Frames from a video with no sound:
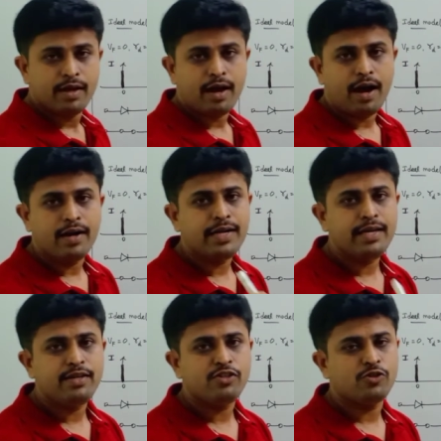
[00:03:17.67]
Rd
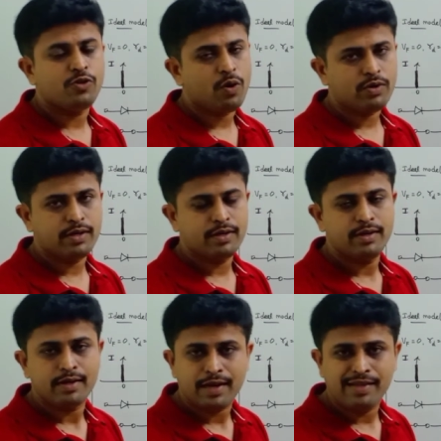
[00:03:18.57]
is not
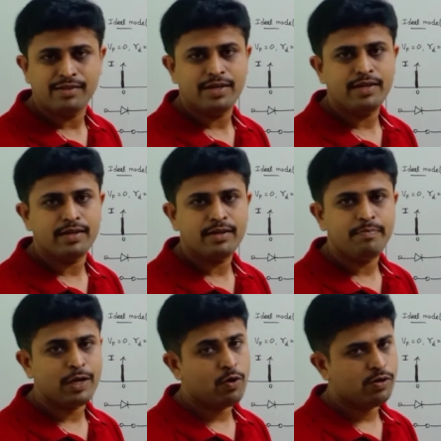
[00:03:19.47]
considered,
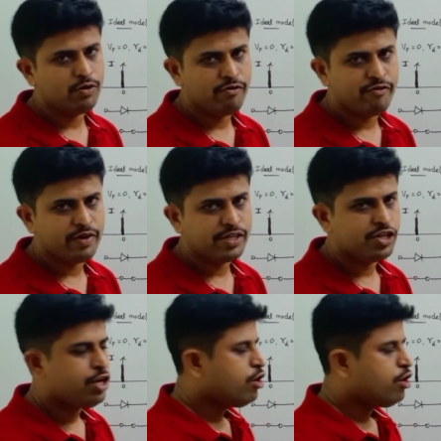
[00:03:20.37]
because of which